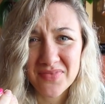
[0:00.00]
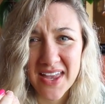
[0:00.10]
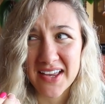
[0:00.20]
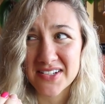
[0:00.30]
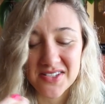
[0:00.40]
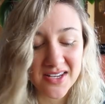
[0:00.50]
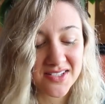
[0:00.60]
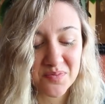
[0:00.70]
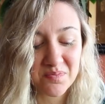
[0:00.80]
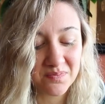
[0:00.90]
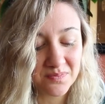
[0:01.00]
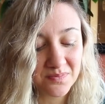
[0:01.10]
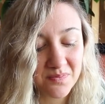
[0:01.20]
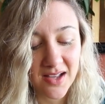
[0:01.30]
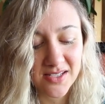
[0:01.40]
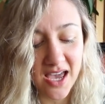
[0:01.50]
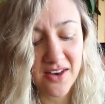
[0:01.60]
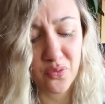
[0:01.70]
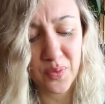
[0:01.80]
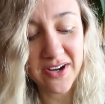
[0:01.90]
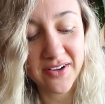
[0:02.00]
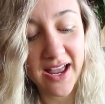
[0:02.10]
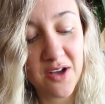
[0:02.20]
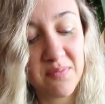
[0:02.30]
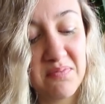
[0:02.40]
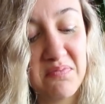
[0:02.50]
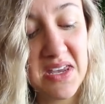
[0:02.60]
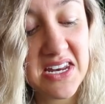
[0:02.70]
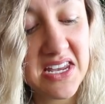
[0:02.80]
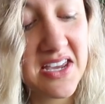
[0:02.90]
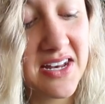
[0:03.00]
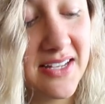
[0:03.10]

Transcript: Like, it's it's kind of weird how meaty it